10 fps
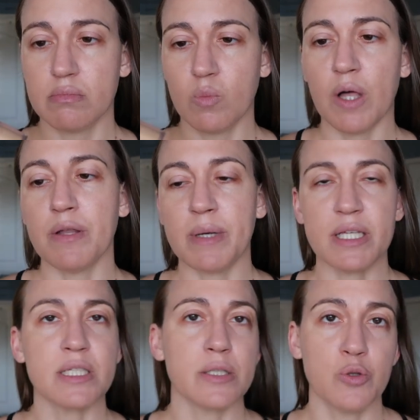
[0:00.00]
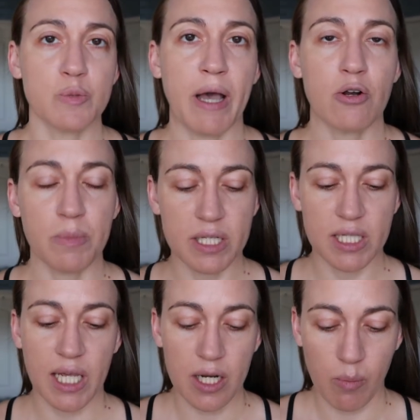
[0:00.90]
well, I mean, this is loose powder, but it's
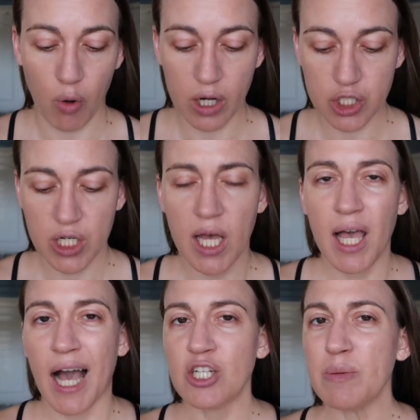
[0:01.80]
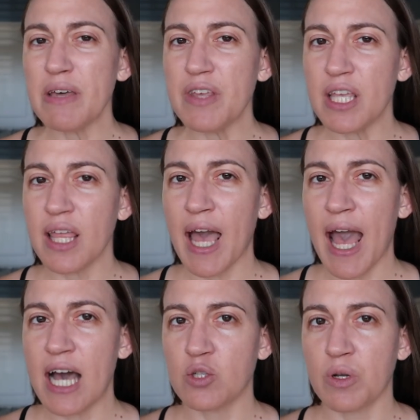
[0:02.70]
like in a brush. I do believe Ilia
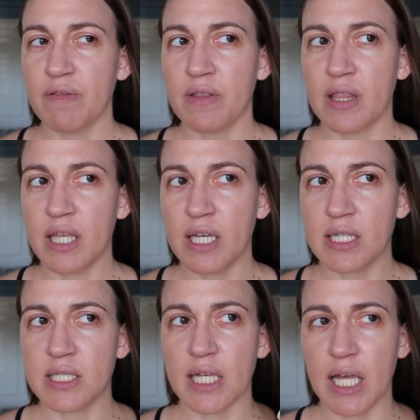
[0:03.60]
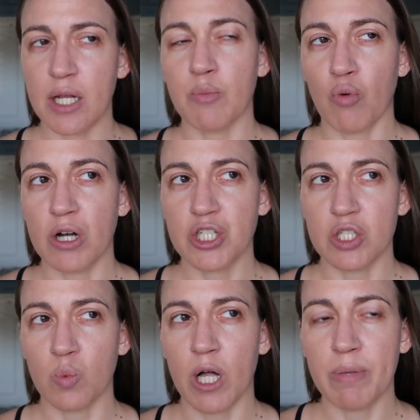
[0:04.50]
has one of these in a brush
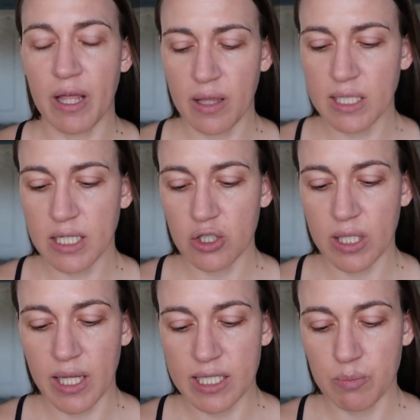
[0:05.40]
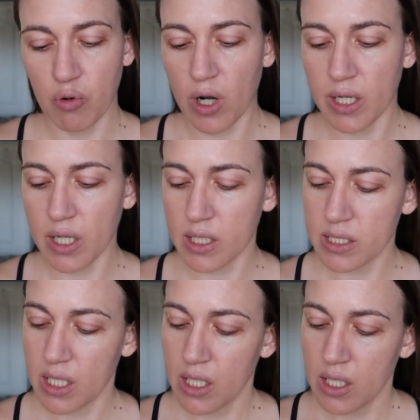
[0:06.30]
as well, but I think it's actually less
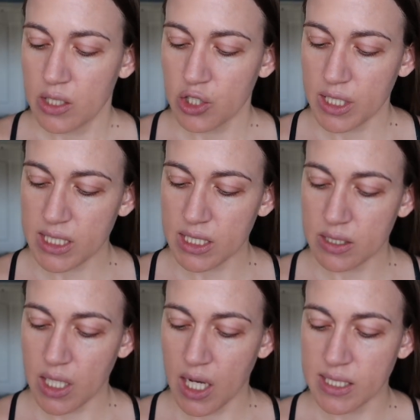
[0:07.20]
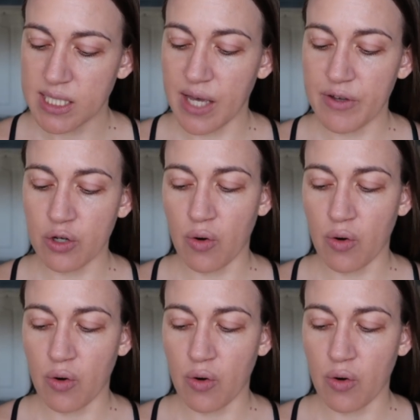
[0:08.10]
product. So this is uh, seven